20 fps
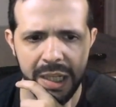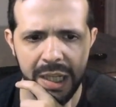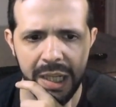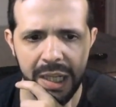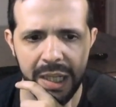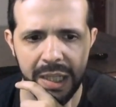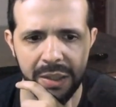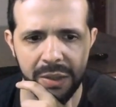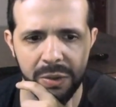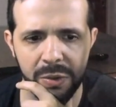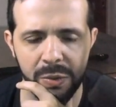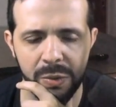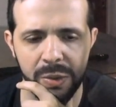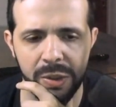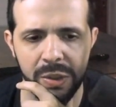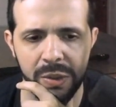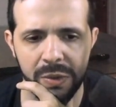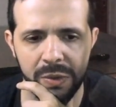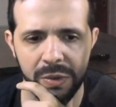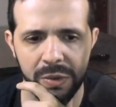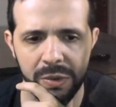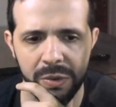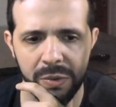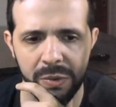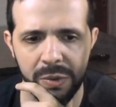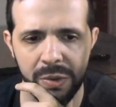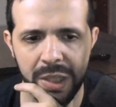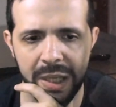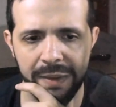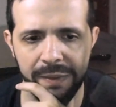and do
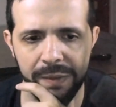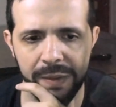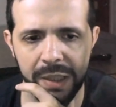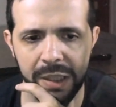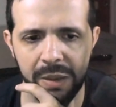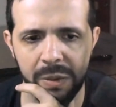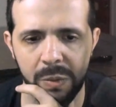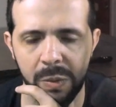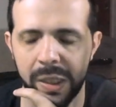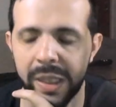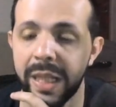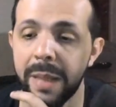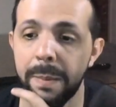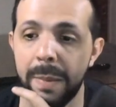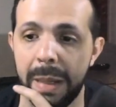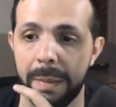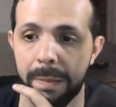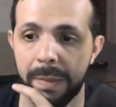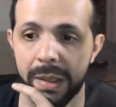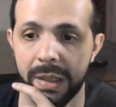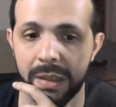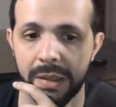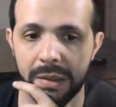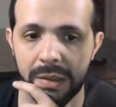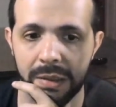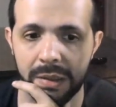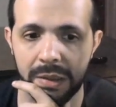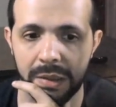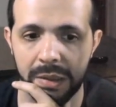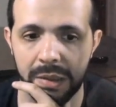nothing with the mapper.
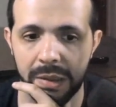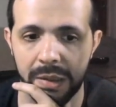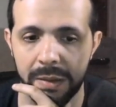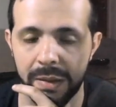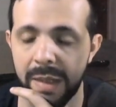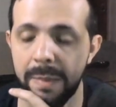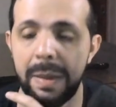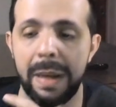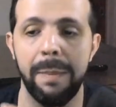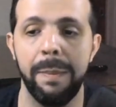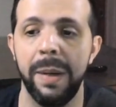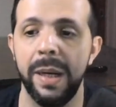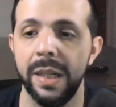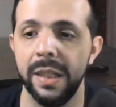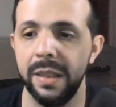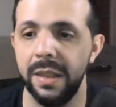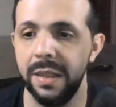The mapper